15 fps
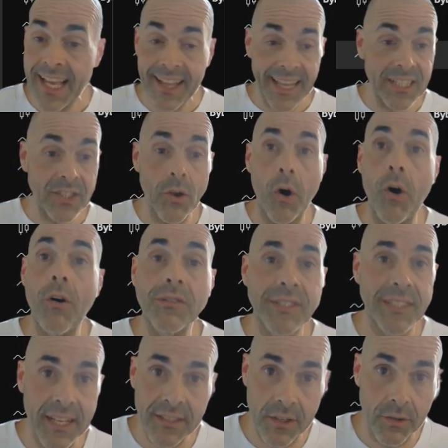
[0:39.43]
that's all
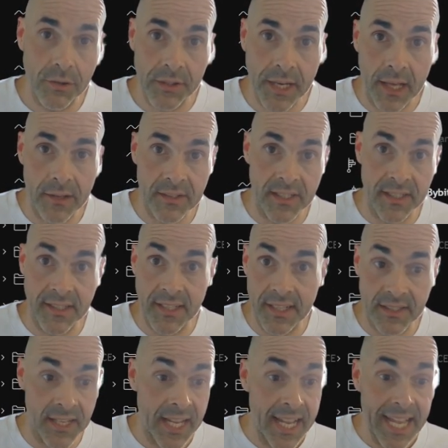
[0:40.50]
technical analysis
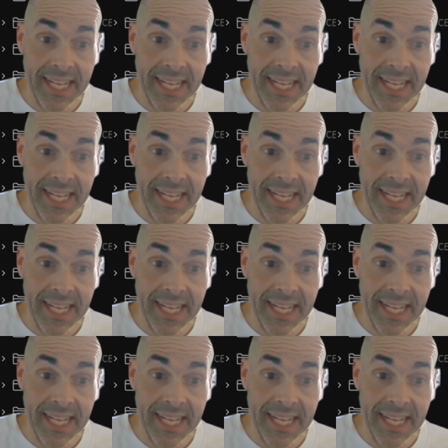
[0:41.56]
is.